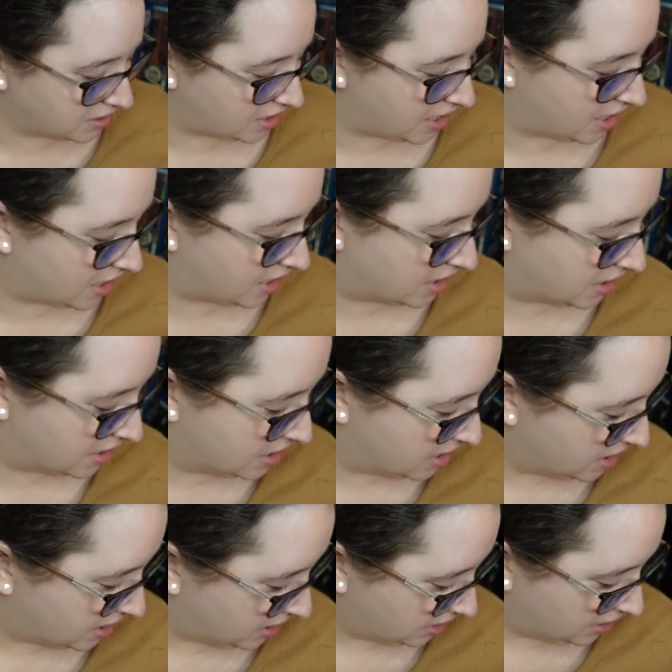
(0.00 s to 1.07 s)
can
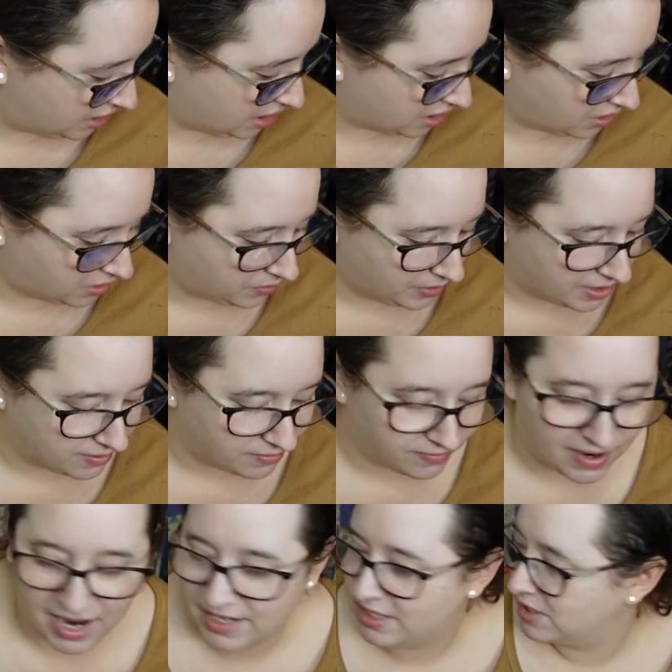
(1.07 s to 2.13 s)
go and
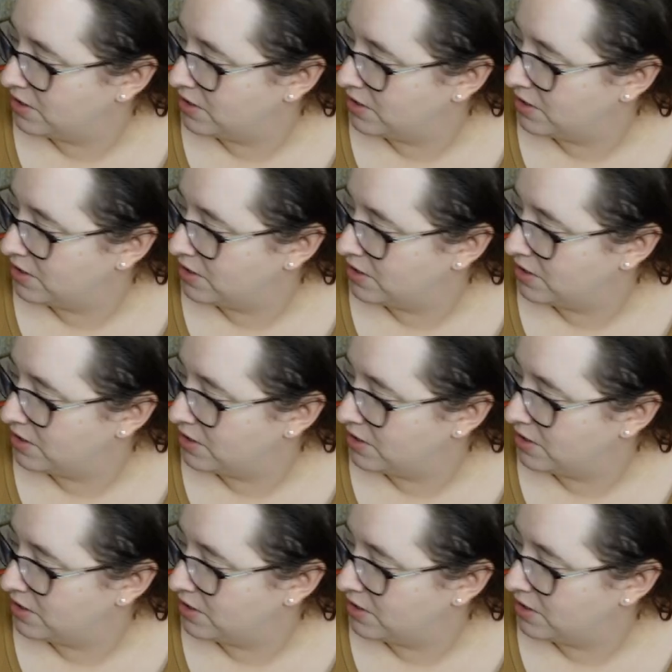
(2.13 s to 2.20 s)
find